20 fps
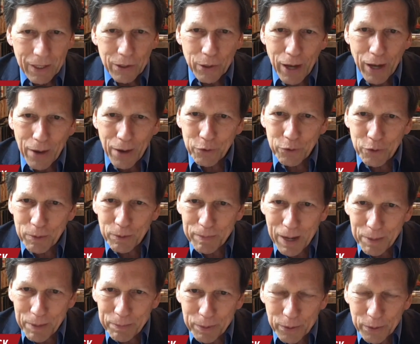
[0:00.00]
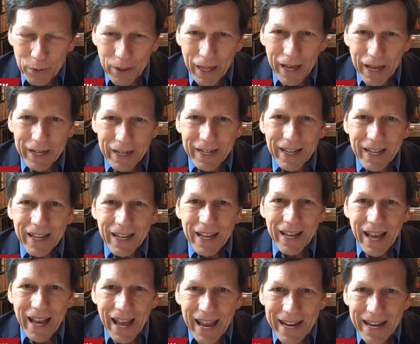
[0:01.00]
You have to remember that
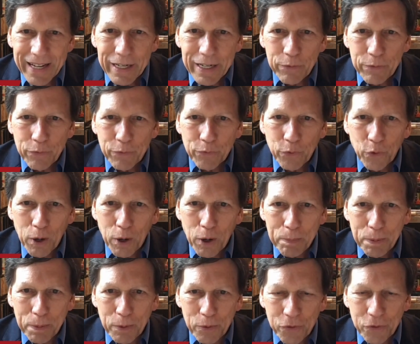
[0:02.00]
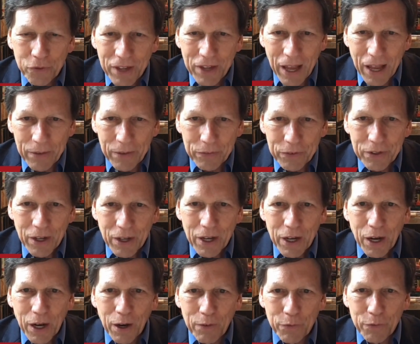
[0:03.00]
84%
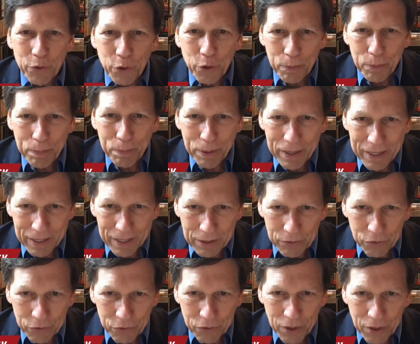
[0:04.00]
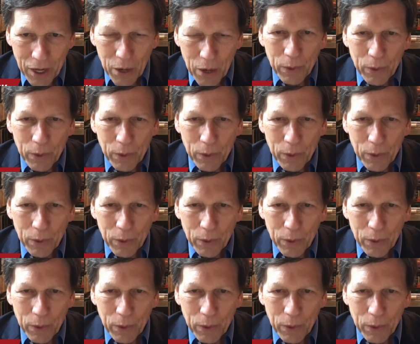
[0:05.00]
of Europeans,